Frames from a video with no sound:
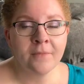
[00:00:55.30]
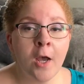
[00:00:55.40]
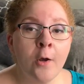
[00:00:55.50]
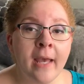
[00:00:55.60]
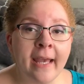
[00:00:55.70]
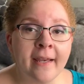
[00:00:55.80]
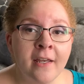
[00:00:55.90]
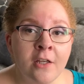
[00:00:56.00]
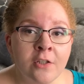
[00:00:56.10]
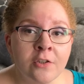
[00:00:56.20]
Okay,
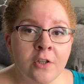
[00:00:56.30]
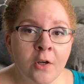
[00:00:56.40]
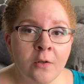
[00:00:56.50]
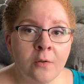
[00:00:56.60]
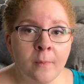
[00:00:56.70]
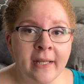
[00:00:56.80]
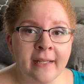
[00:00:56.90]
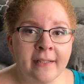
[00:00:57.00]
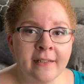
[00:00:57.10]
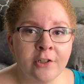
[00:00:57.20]
so
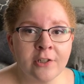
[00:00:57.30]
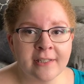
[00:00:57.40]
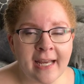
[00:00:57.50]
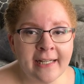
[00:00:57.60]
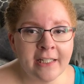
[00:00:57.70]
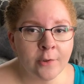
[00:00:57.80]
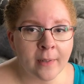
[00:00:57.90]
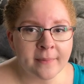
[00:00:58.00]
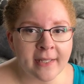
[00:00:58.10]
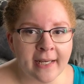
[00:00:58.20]
when you're designing your
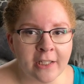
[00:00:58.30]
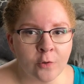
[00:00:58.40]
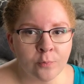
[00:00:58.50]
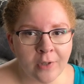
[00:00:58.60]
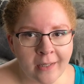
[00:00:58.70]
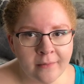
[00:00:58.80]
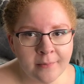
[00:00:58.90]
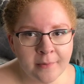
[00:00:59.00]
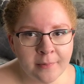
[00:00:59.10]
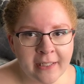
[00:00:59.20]
website, you
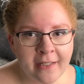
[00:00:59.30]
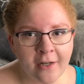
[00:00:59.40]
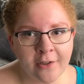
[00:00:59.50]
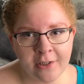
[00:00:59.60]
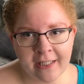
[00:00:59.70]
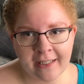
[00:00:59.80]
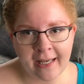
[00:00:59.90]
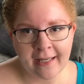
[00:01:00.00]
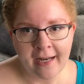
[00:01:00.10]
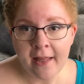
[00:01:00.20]
probably are looking
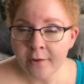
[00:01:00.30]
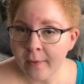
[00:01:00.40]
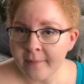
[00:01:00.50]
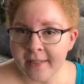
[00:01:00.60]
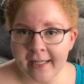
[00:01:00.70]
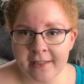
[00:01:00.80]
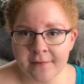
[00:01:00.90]
at other websites